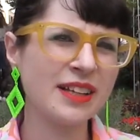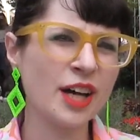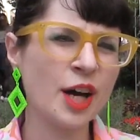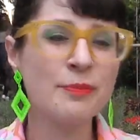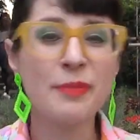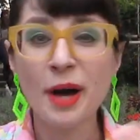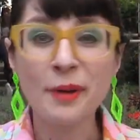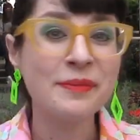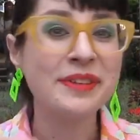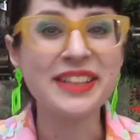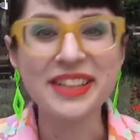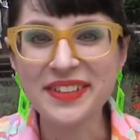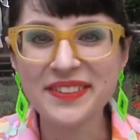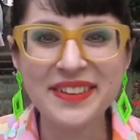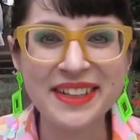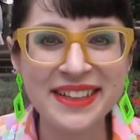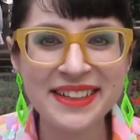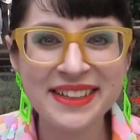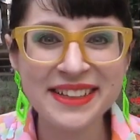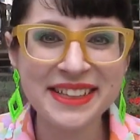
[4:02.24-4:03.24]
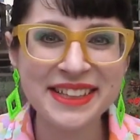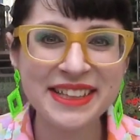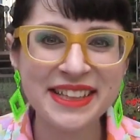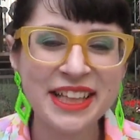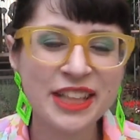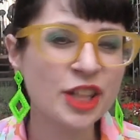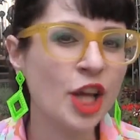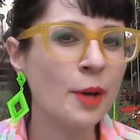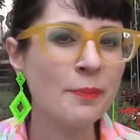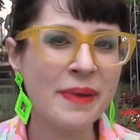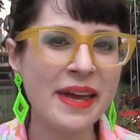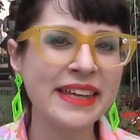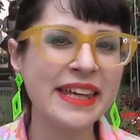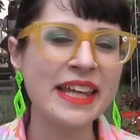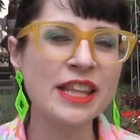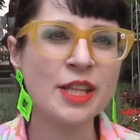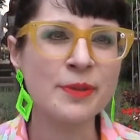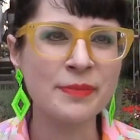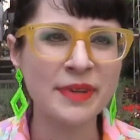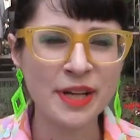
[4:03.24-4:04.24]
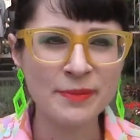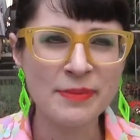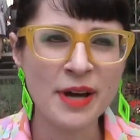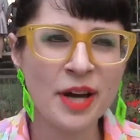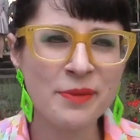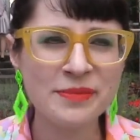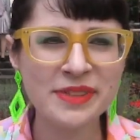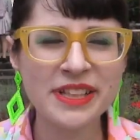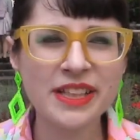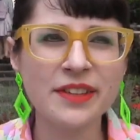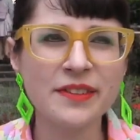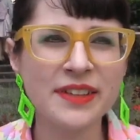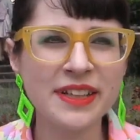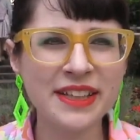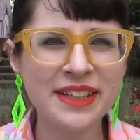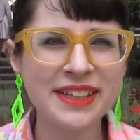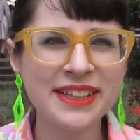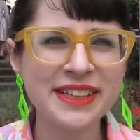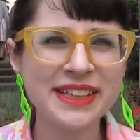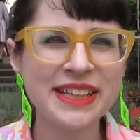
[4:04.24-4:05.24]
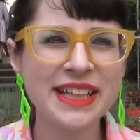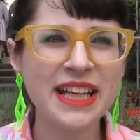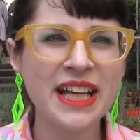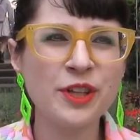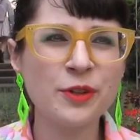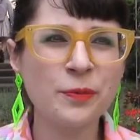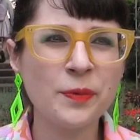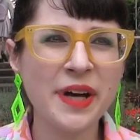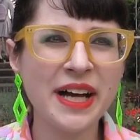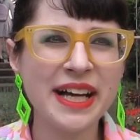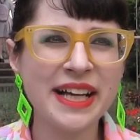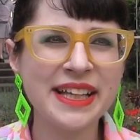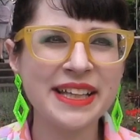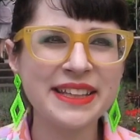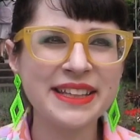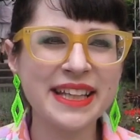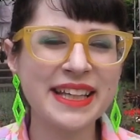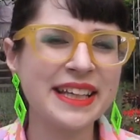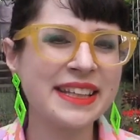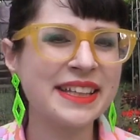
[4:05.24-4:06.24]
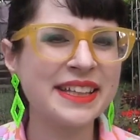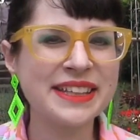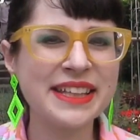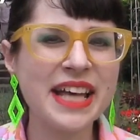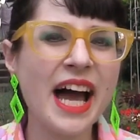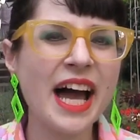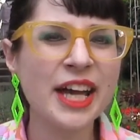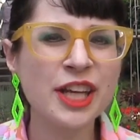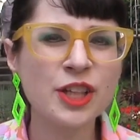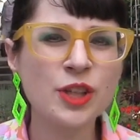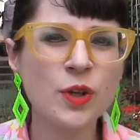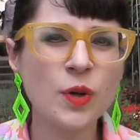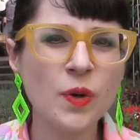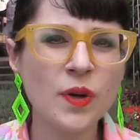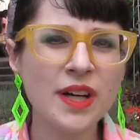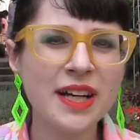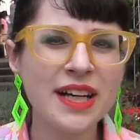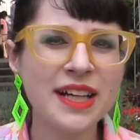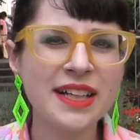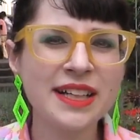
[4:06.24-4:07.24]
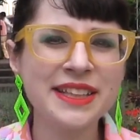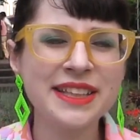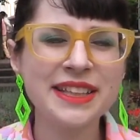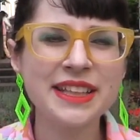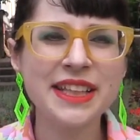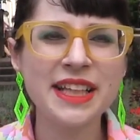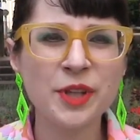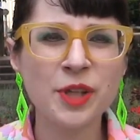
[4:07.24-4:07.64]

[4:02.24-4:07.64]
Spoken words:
about materials, not making them, but about materials. There was like a design course.